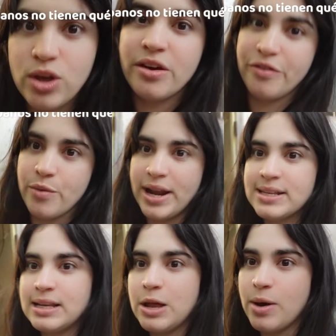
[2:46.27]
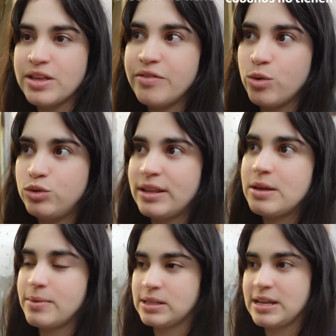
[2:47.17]
it's going to be very difficult for
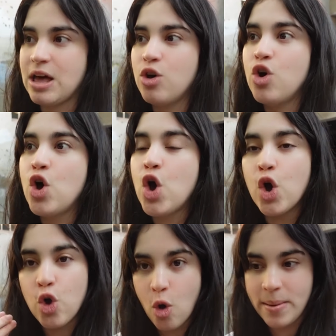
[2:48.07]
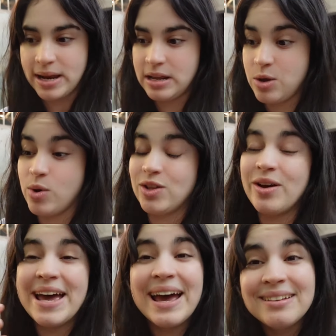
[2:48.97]
them. Eating.
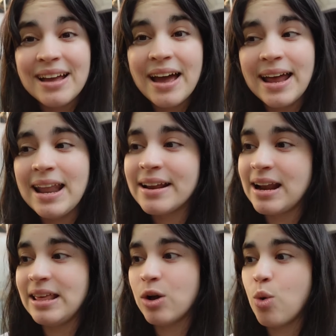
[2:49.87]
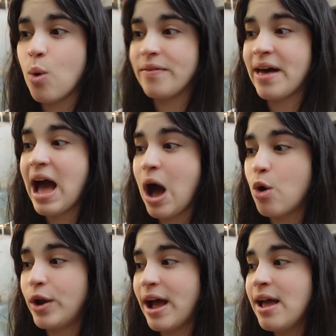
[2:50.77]
And well, this is the Cuban reality.
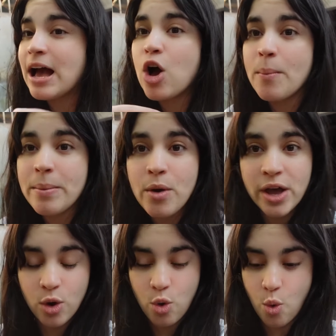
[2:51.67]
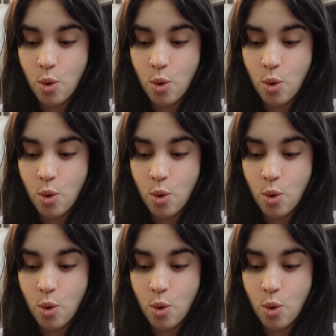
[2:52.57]
Now, what do we eat in Cuba?